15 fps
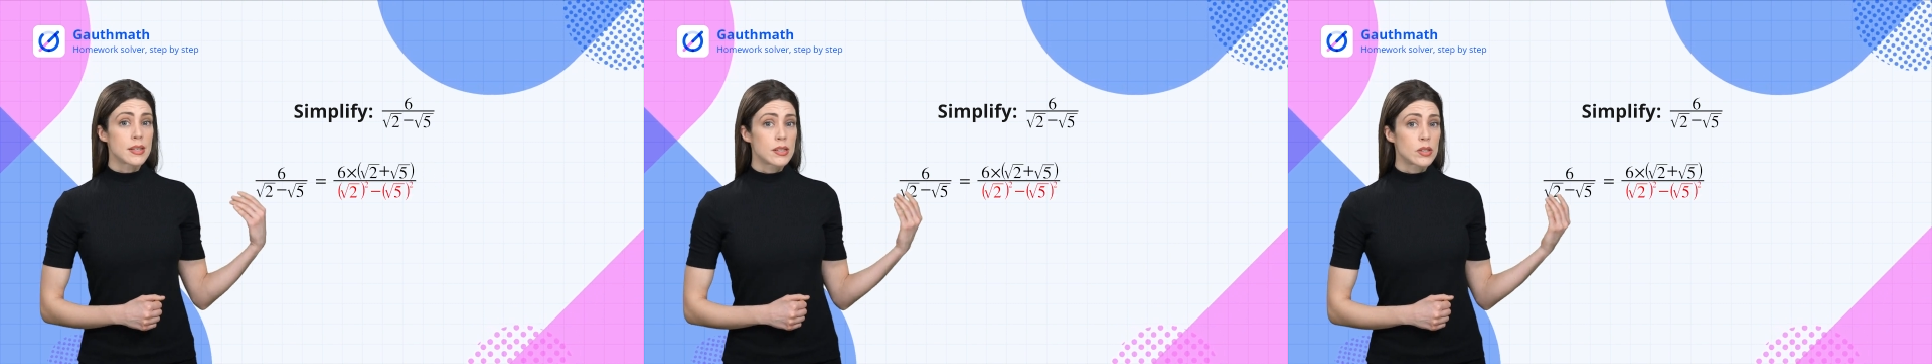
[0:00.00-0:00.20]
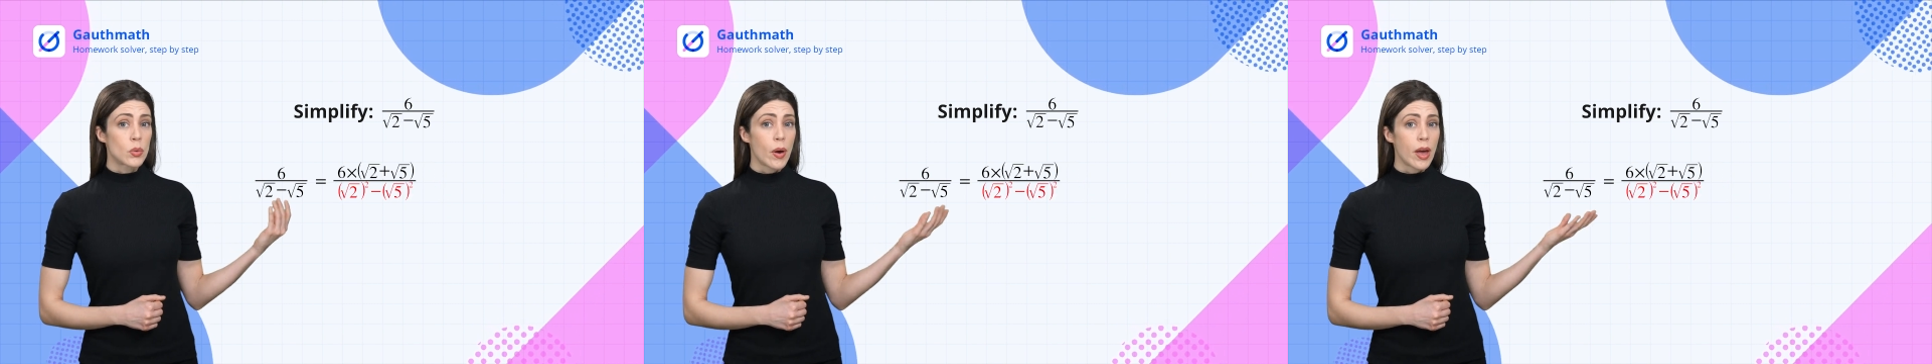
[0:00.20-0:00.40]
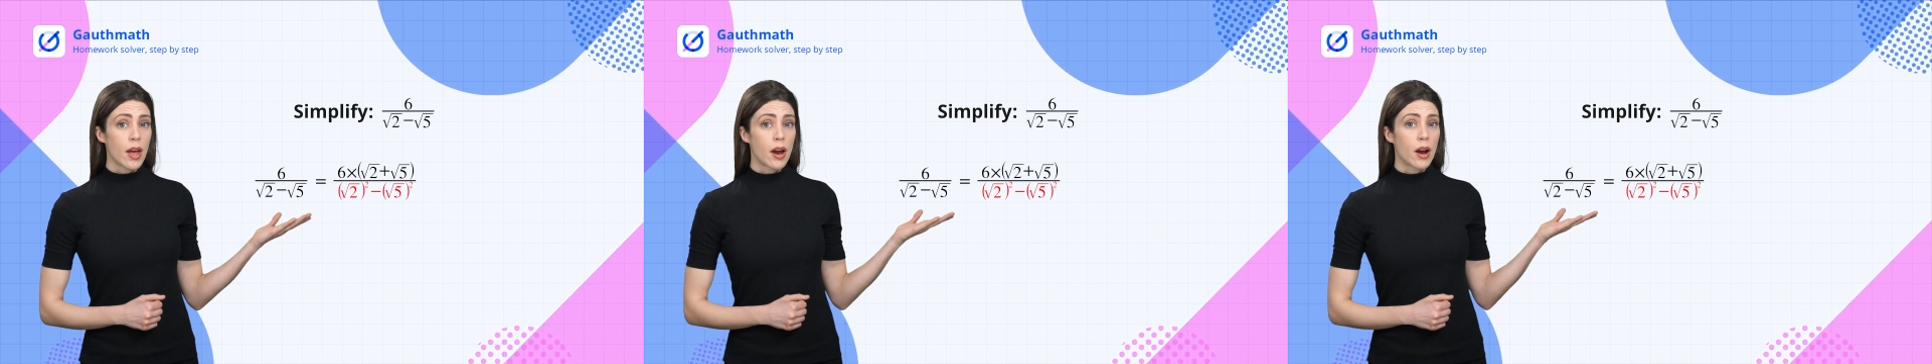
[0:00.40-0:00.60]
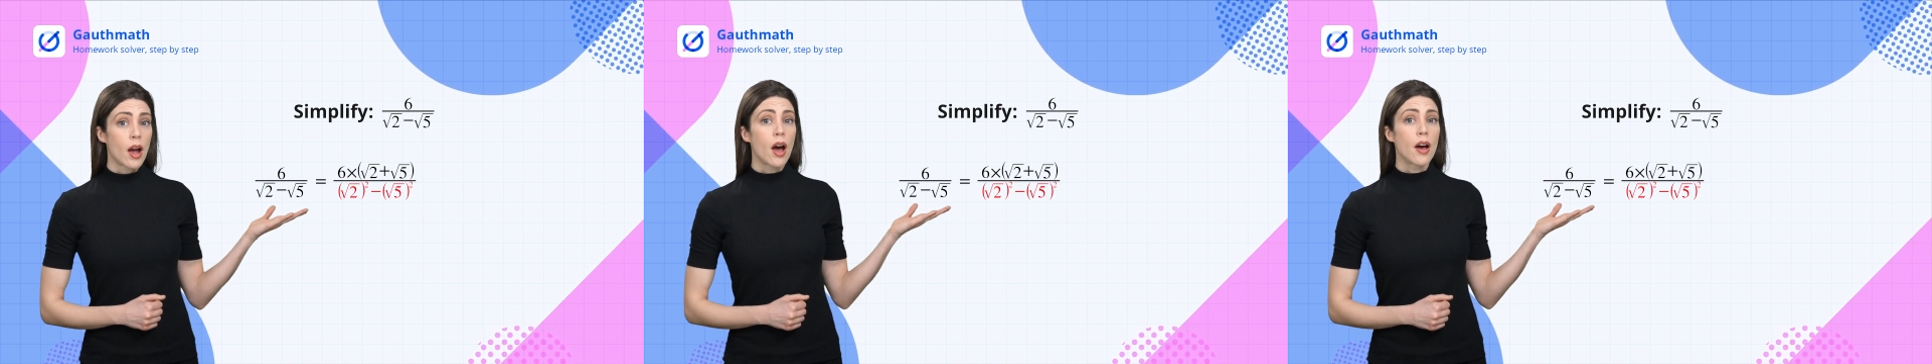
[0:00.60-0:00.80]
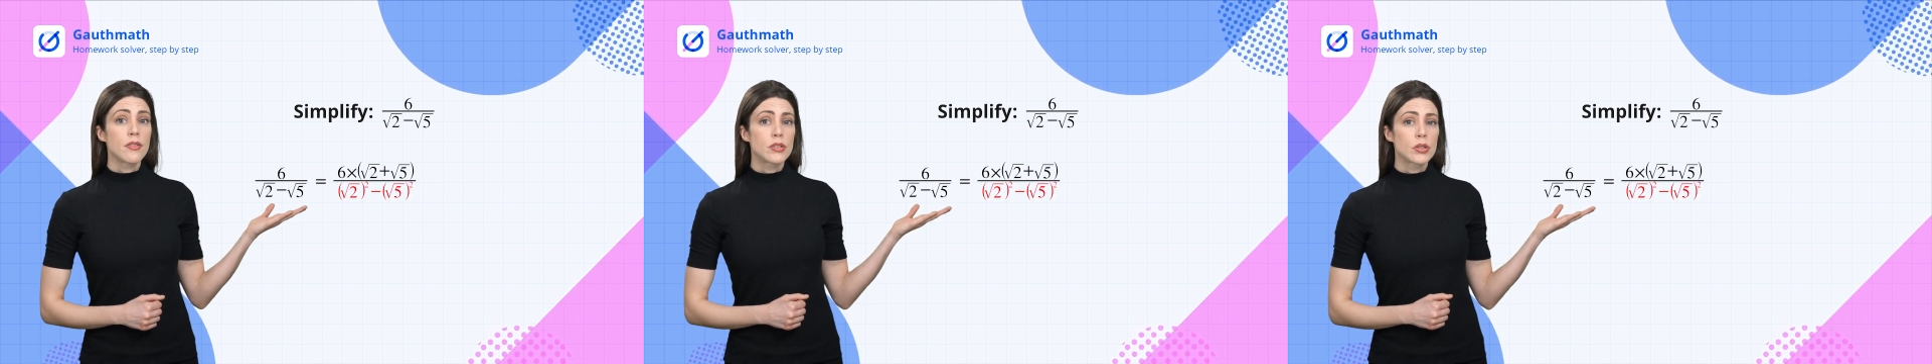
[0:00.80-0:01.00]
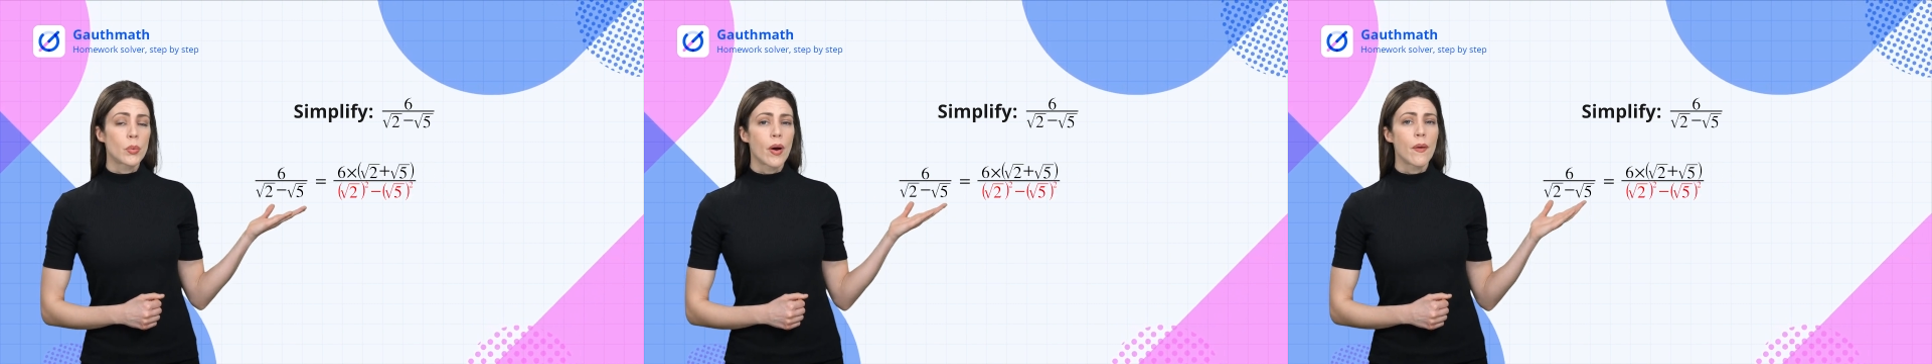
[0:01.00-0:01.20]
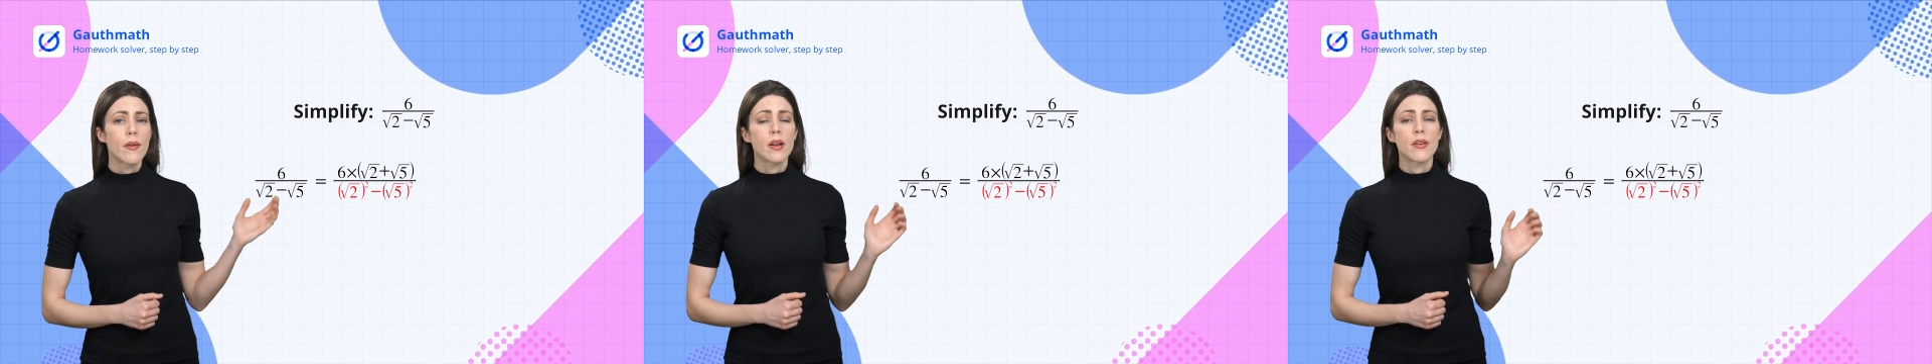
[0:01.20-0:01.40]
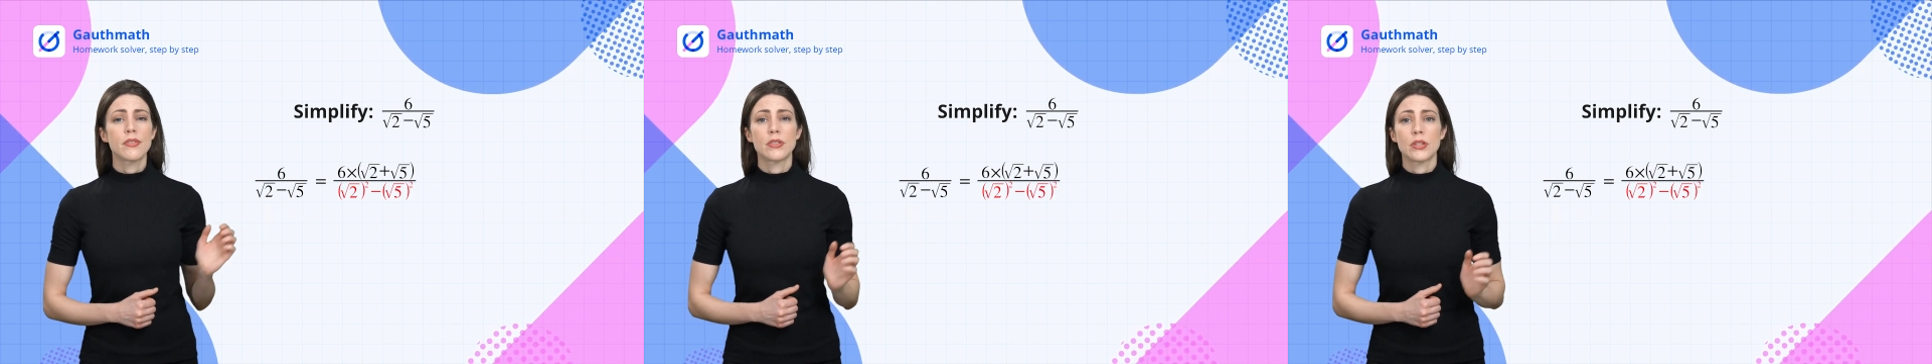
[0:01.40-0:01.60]
square of square
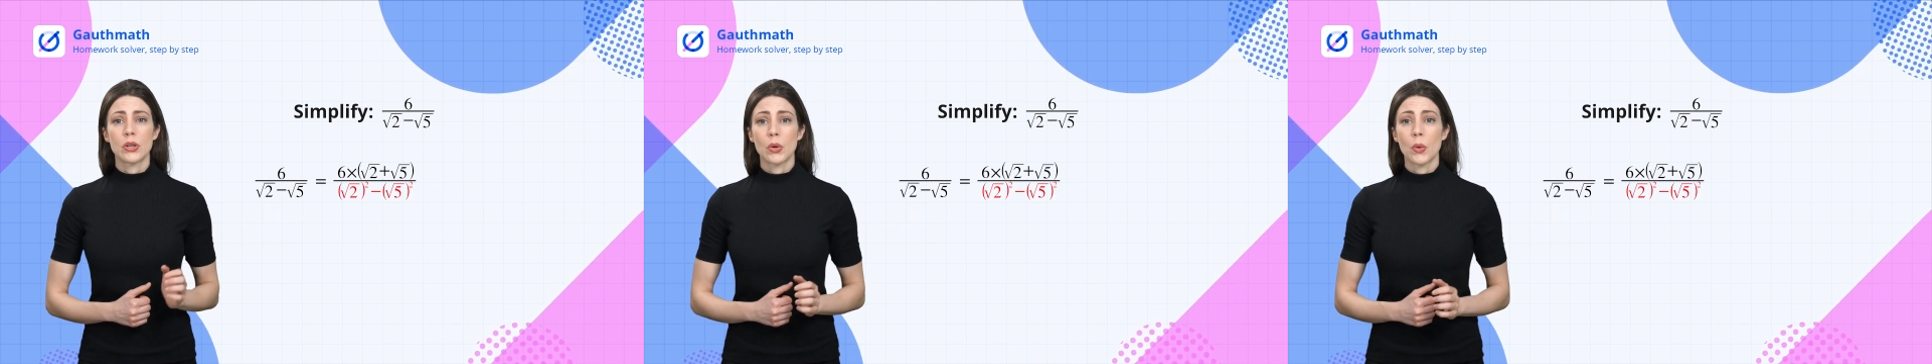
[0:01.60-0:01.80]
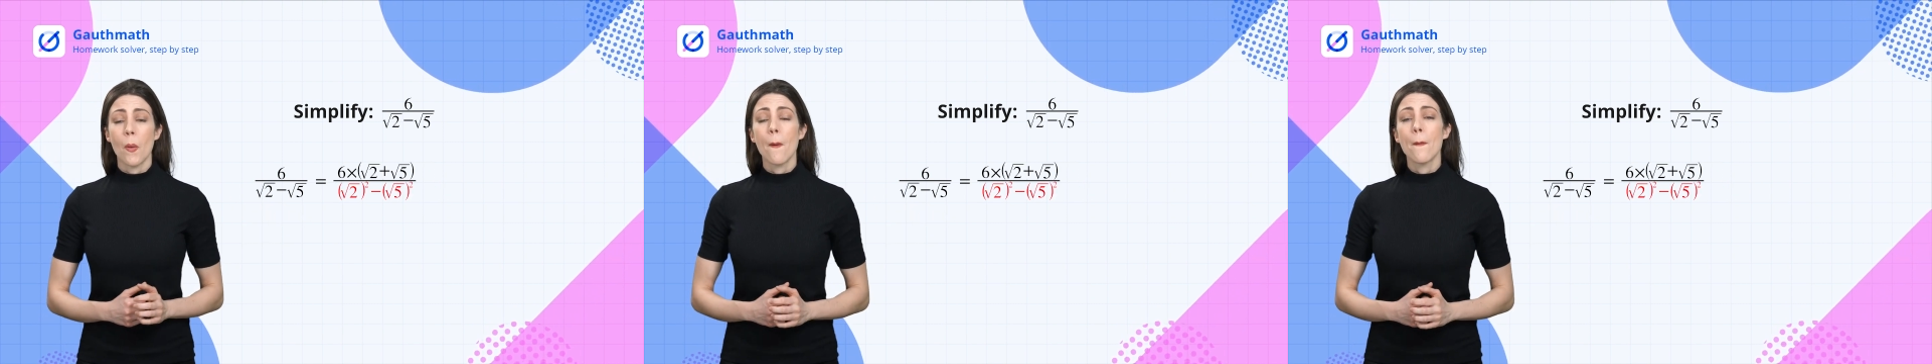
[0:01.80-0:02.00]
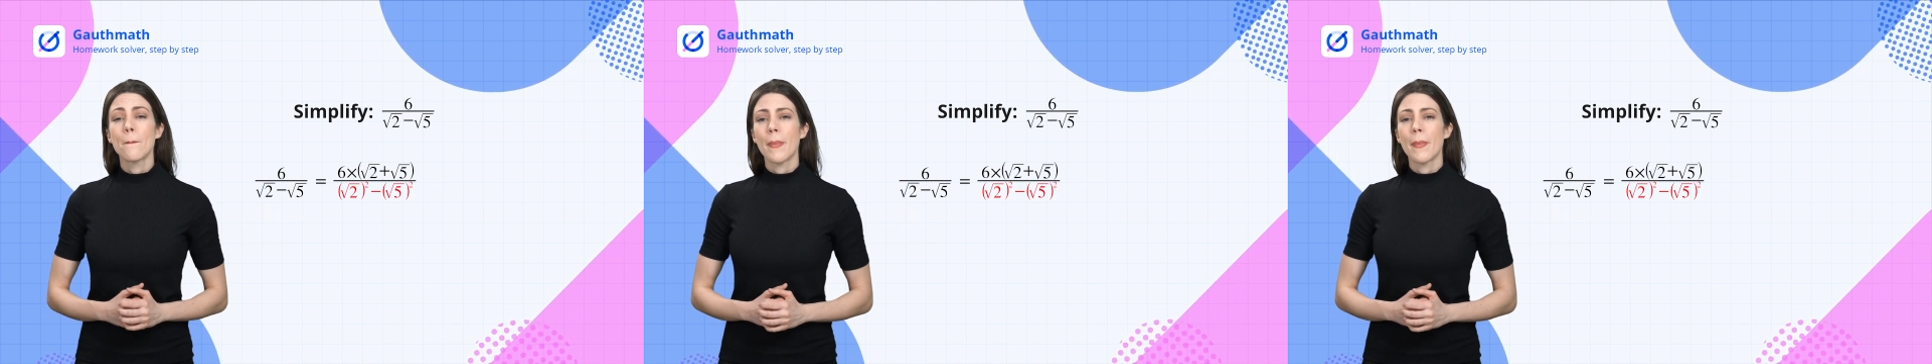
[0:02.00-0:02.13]
root of 2